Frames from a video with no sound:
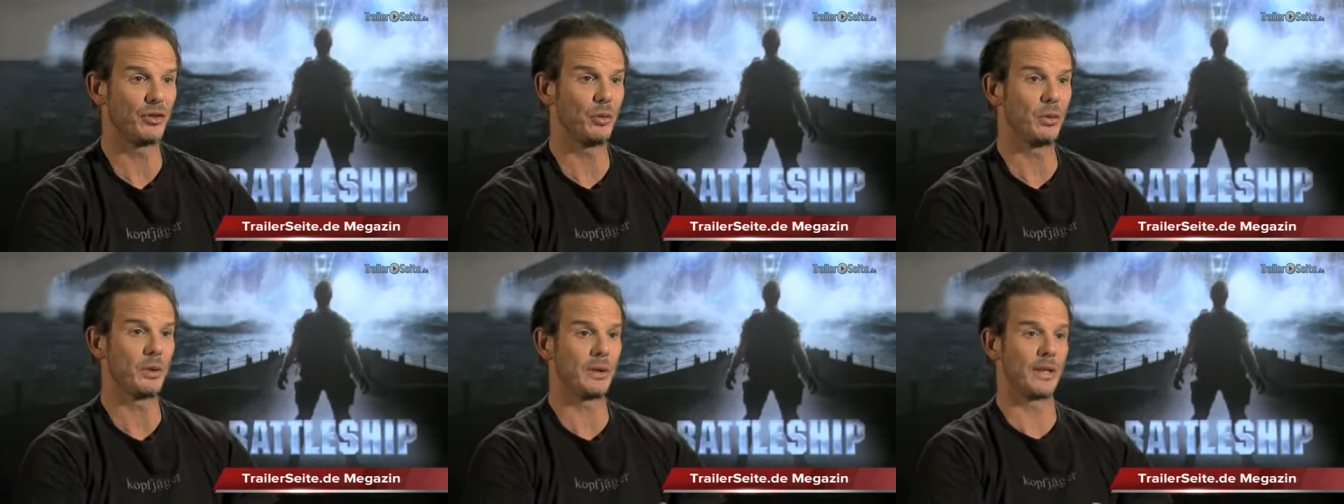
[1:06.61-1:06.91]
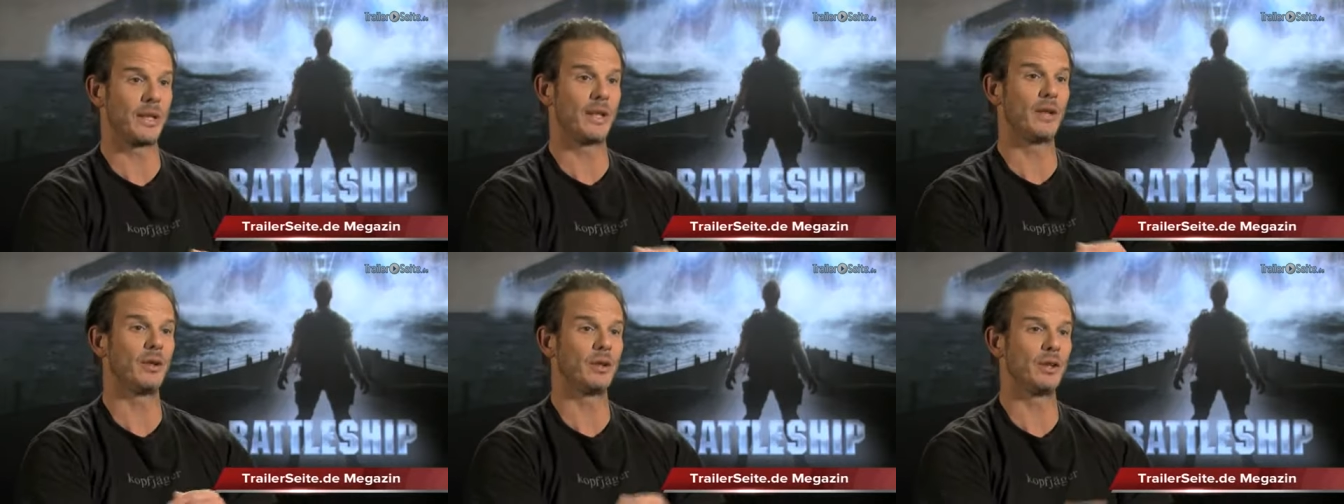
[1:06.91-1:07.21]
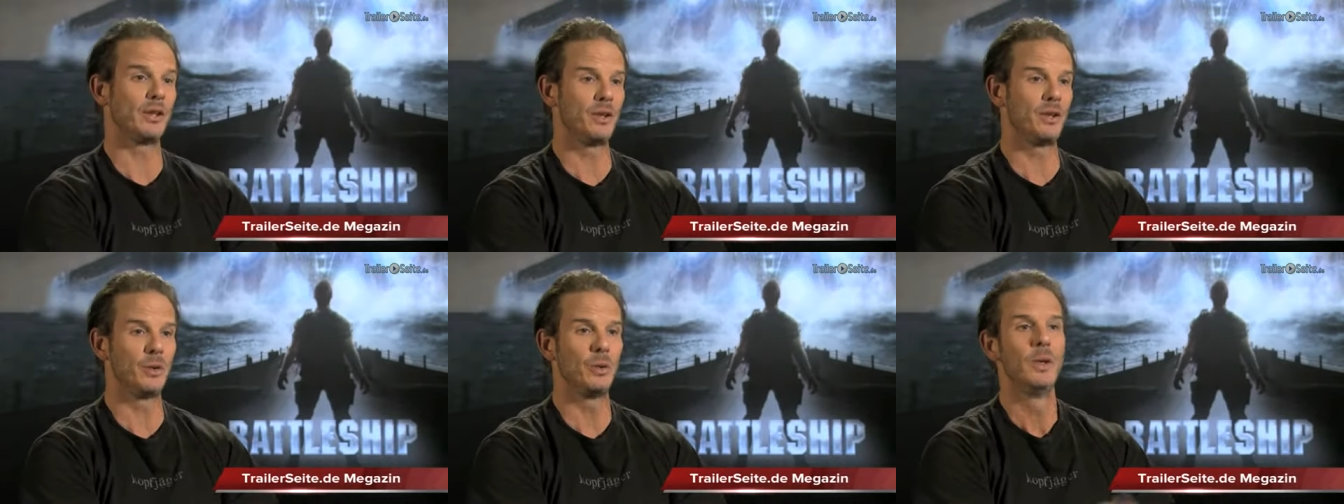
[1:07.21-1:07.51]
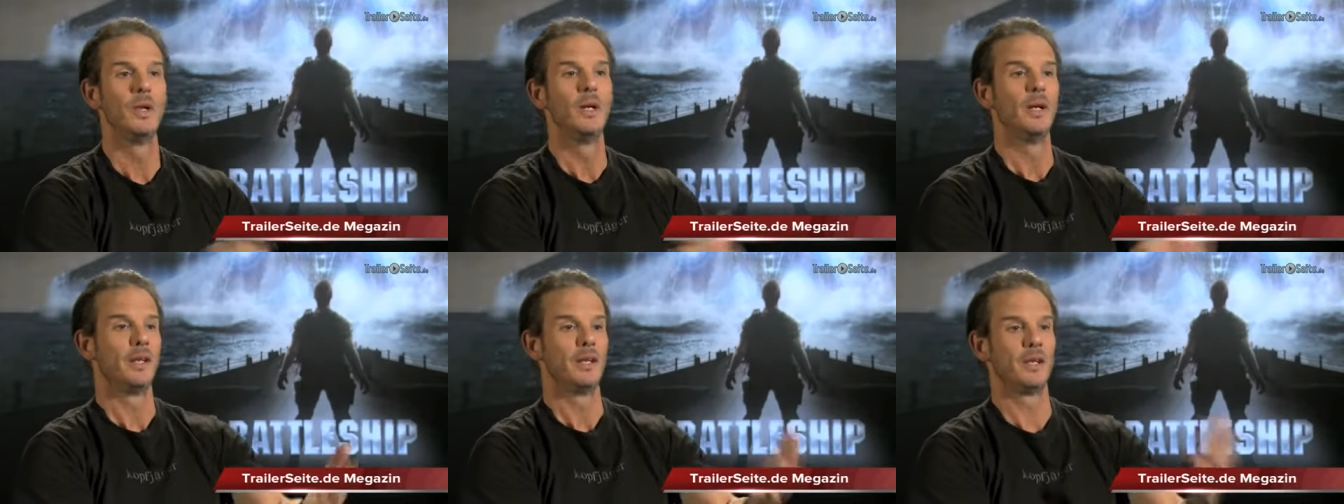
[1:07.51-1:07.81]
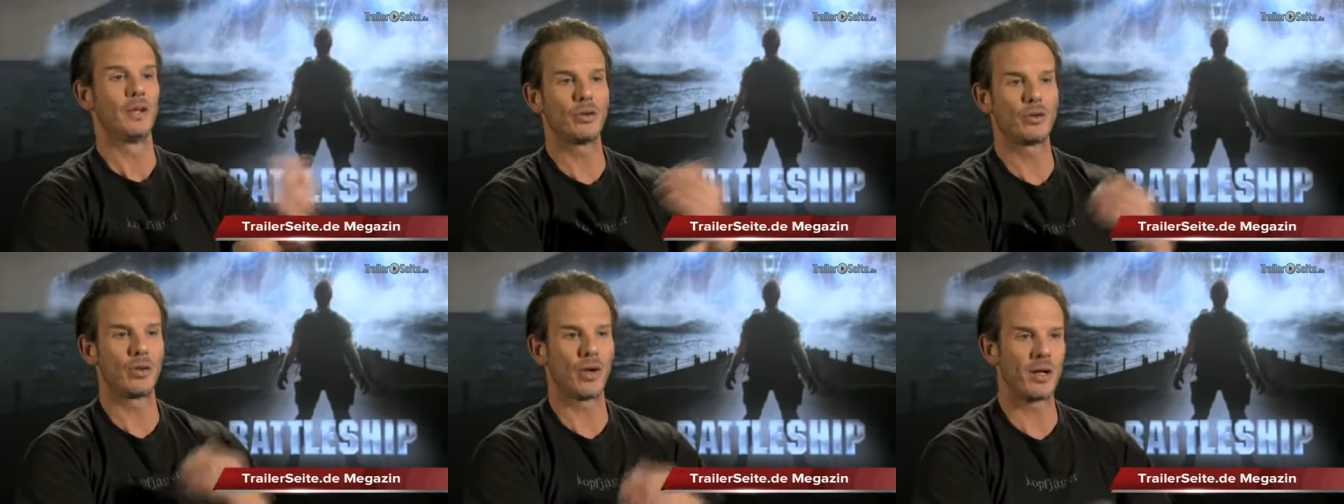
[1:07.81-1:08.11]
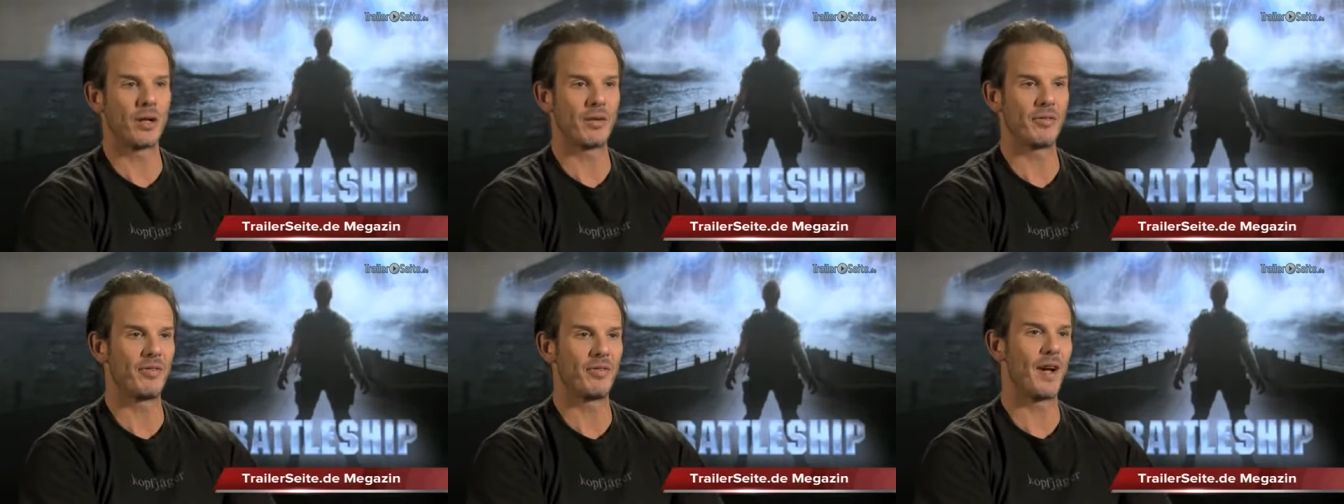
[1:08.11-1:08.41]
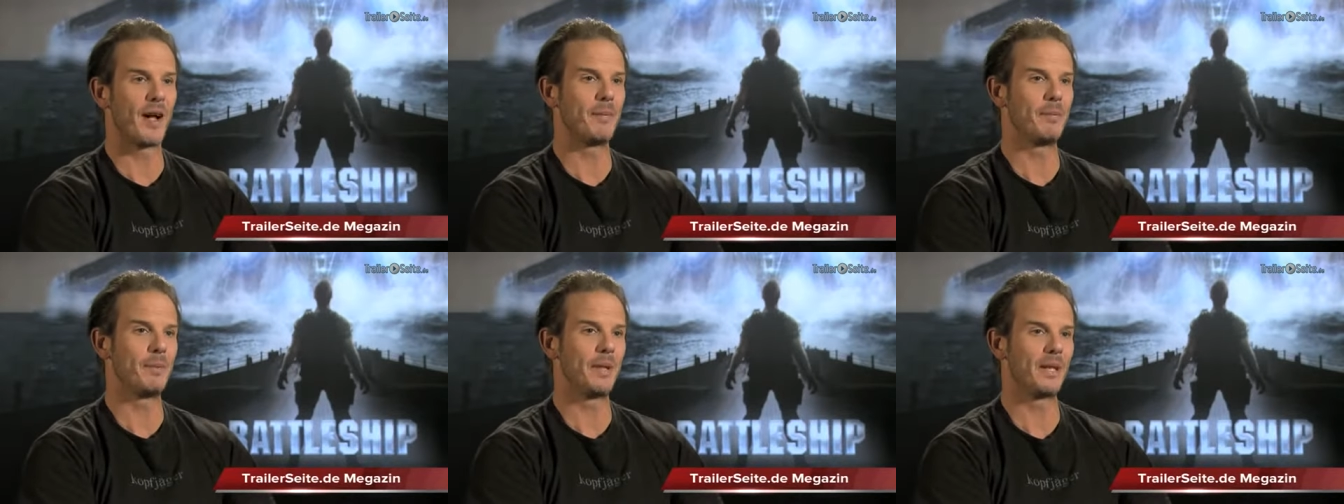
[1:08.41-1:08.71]
you and kill you. You're trying to
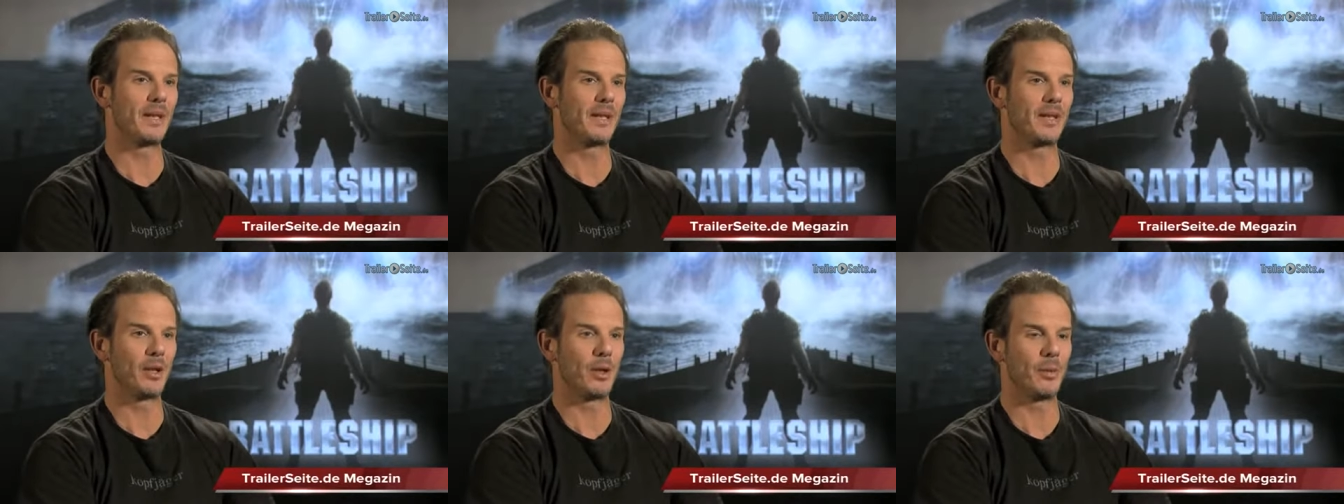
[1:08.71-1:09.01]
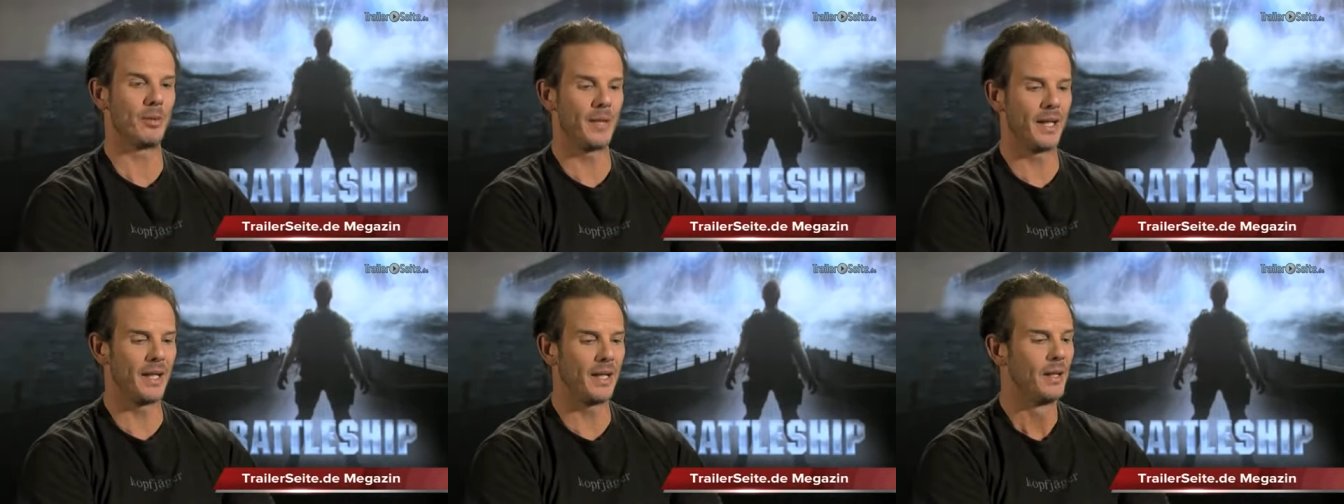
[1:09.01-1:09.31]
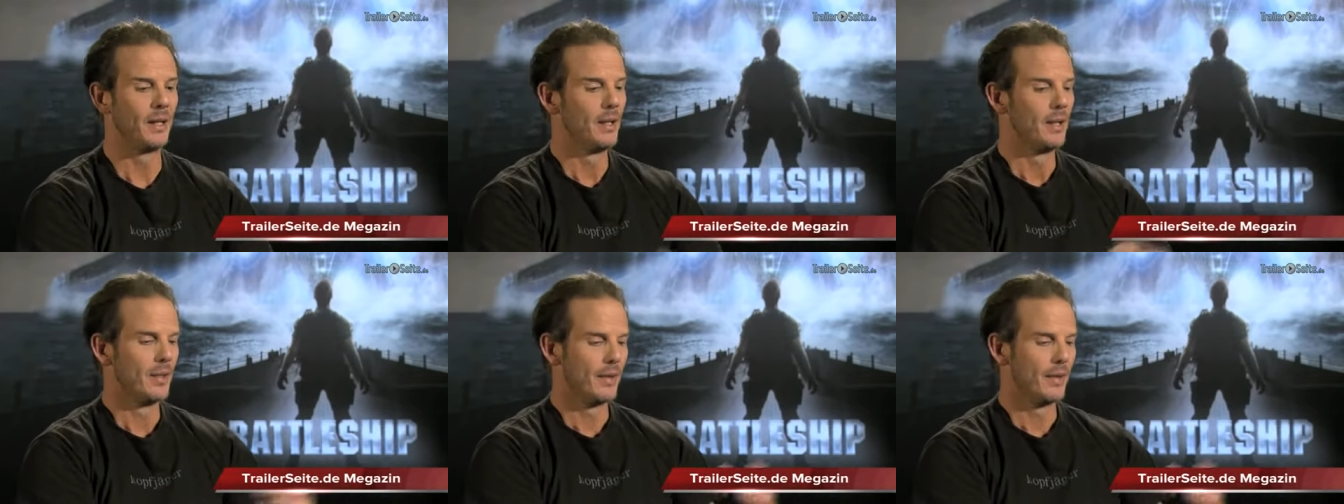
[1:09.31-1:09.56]
find me and kill me.